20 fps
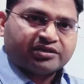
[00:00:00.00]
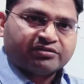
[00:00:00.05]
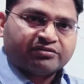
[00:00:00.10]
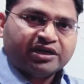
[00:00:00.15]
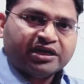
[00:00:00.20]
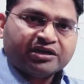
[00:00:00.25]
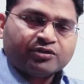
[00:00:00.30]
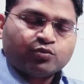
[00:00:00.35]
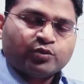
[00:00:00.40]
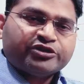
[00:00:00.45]

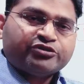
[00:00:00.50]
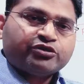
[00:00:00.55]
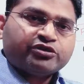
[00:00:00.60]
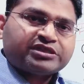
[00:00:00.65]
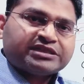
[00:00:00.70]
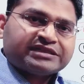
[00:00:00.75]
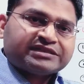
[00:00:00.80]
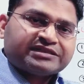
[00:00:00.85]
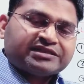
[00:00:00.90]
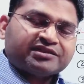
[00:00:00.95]
right? When you are
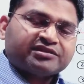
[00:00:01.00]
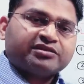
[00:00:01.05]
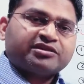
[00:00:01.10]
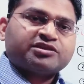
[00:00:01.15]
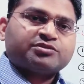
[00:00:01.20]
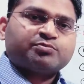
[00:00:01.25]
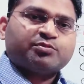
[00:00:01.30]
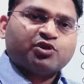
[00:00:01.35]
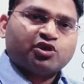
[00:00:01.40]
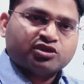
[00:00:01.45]
testing the
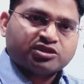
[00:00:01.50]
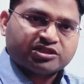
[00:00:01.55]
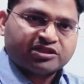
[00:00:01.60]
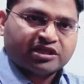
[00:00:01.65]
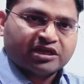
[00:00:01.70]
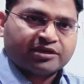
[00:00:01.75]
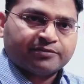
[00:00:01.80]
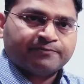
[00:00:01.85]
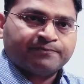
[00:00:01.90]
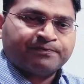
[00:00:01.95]
response
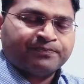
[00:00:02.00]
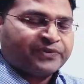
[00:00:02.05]
time.